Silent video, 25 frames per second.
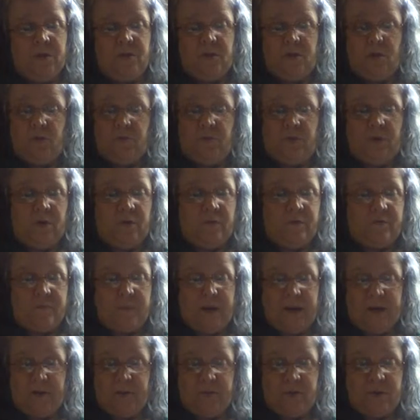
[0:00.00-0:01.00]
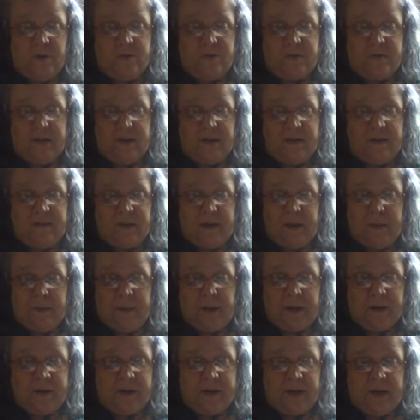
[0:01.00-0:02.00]
don't know if Michael knows anything
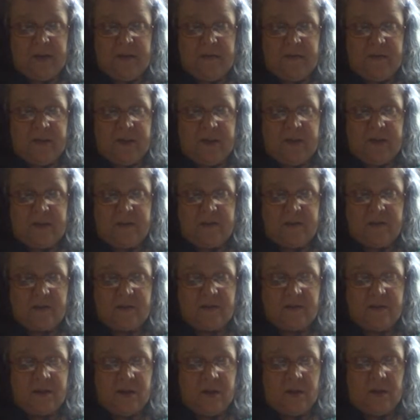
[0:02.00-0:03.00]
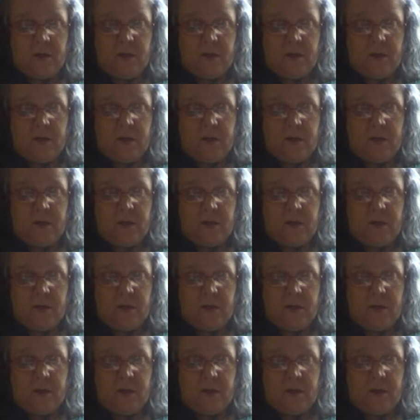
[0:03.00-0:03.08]
about any of this.